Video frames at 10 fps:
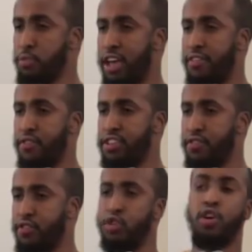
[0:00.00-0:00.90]
your mushaf
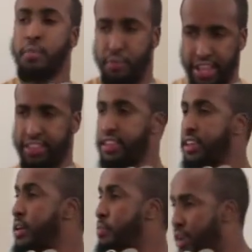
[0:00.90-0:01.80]
written for you, bring it.
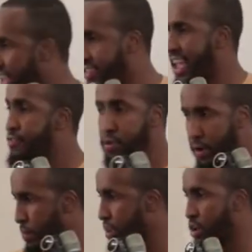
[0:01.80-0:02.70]
Bring it.
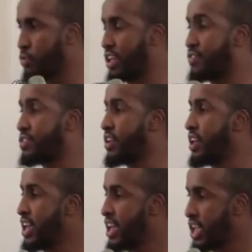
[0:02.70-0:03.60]
Everybody bring your mushafs.
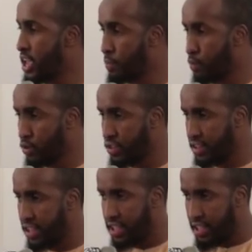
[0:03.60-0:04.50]
He brought
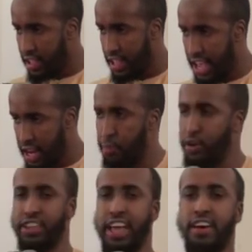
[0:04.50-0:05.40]
it and he
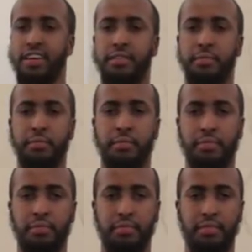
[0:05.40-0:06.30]
put it together.
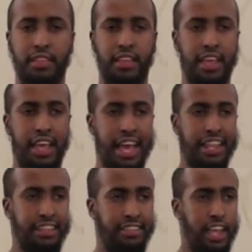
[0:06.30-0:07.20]

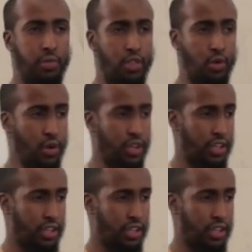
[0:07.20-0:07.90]
And it stayed with who?